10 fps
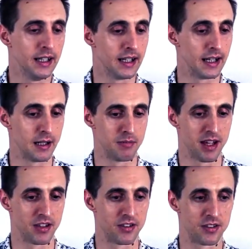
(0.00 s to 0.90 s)

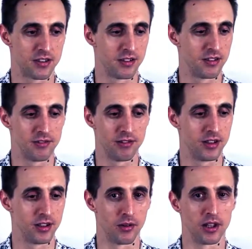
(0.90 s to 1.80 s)
as
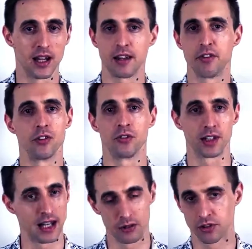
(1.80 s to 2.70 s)
you know, the advent of
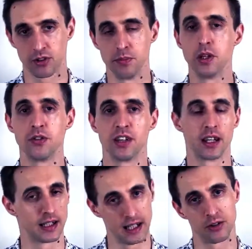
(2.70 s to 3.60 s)
cloud computing
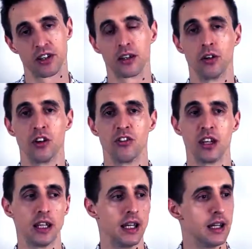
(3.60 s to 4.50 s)
and cloud
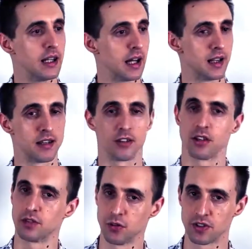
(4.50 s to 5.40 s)
technology, things
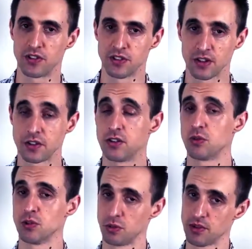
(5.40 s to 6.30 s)
like voice assistants,
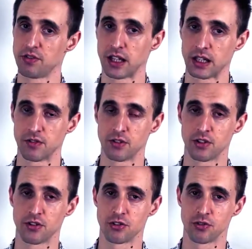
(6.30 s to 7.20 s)
which we've taken
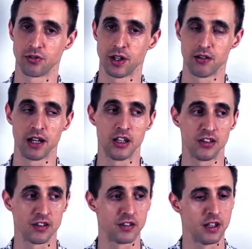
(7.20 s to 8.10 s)
advantage of here at
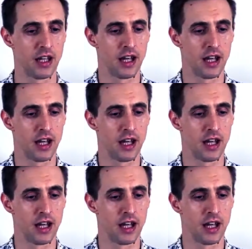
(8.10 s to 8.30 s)
Aegis.